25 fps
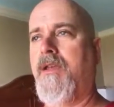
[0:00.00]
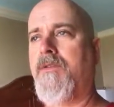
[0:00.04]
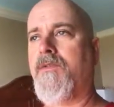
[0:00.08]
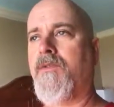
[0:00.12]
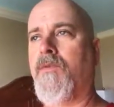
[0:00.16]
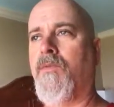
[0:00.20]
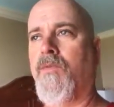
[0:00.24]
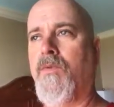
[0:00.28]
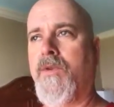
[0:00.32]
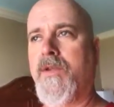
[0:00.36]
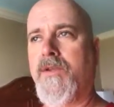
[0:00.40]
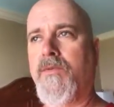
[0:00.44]

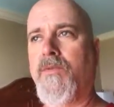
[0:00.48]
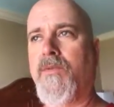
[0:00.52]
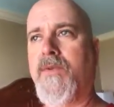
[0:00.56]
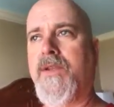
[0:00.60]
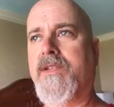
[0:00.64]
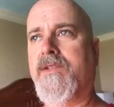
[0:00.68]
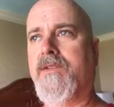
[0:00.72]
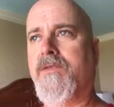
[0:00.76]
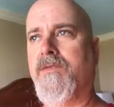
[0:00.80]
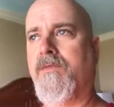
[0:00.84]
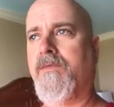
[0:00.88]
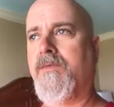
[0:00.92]
the real
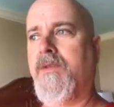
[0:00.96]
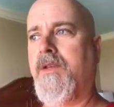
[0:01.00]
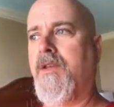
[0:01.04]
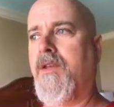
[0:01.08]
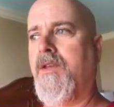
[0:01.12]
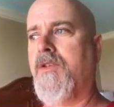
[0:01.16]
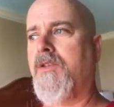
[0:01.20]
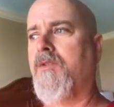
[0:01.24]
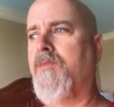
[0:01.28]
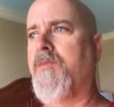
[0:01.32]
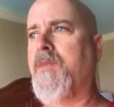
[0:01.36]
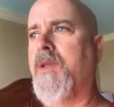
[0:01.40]
reason
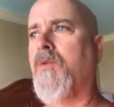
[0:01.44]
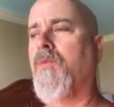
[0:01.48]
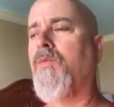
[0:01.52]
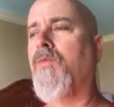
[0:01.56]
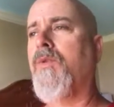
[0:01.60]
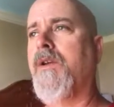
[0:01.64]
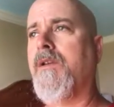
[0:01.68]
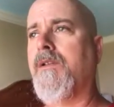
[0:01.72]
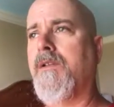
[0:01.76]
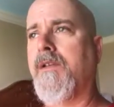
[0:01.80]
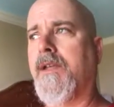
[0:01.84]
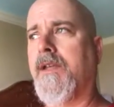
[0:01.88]
you'd be
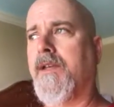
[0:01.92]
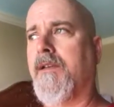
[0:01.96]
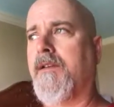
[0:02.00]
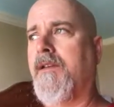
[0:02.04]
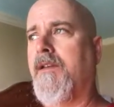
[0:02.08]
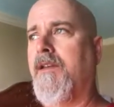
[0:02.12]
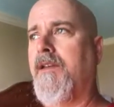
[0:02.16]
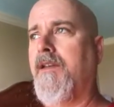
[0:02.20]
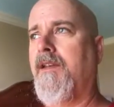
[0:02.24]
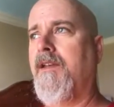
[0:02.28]
willing